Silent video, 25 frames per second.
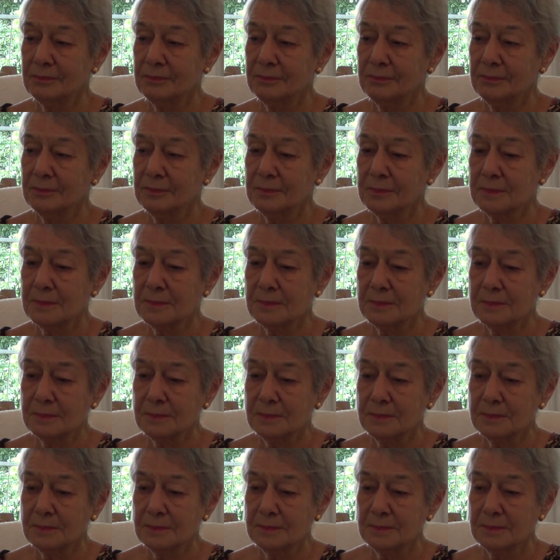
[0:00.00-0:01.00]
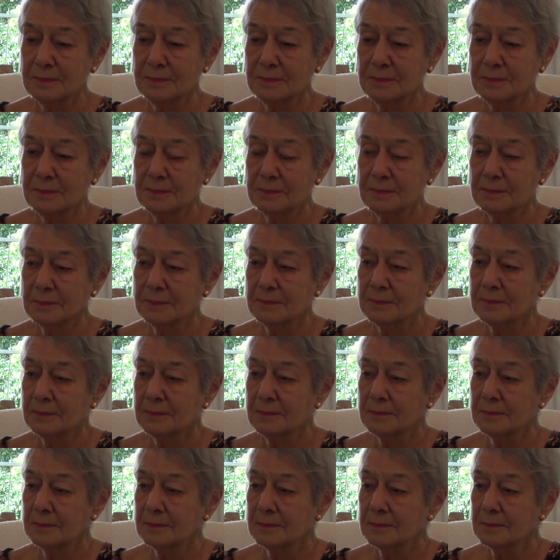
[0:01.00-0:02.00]

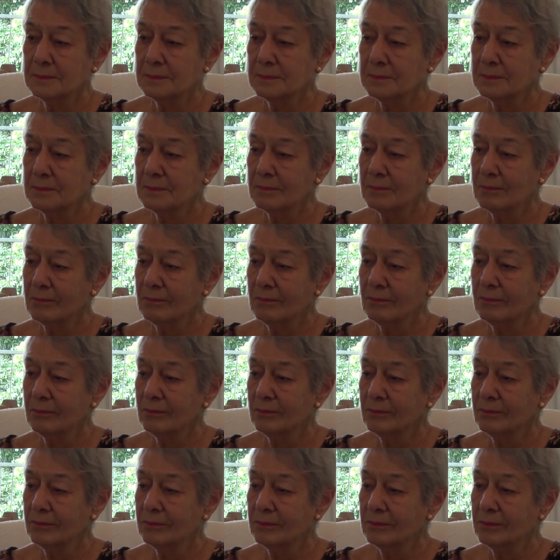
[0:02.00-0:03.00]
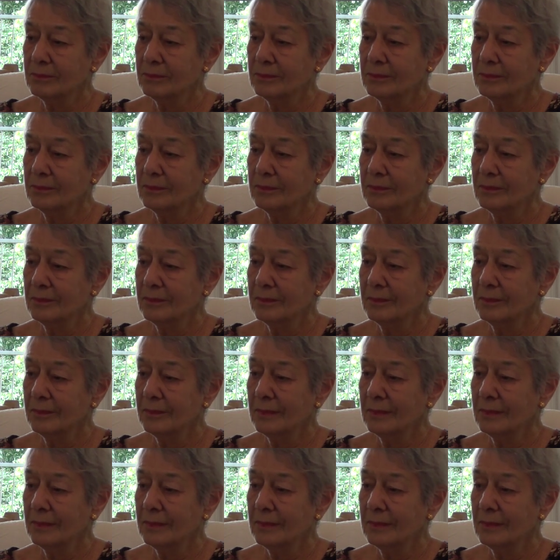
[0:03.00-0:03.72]
(silence)